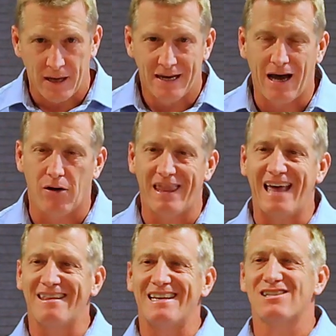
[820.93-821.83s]
Now,
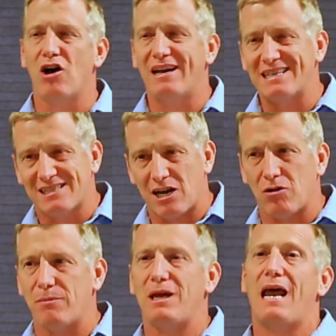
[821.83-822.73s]
that does not
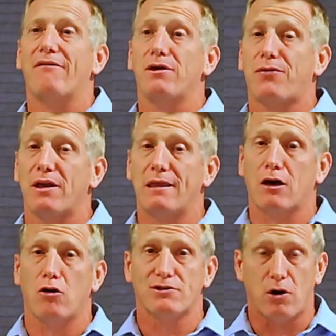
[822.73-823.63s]
necessarily mean everything that
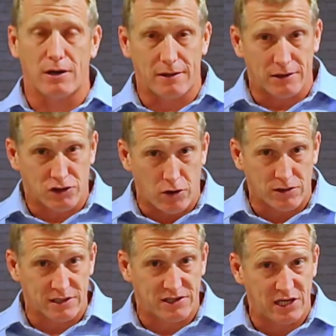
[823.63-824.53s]
goes on in the church
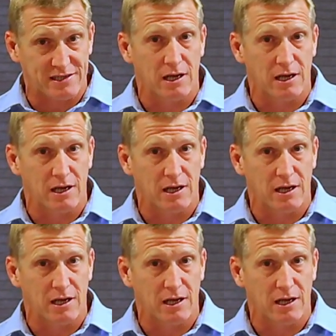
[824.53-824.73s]
is just,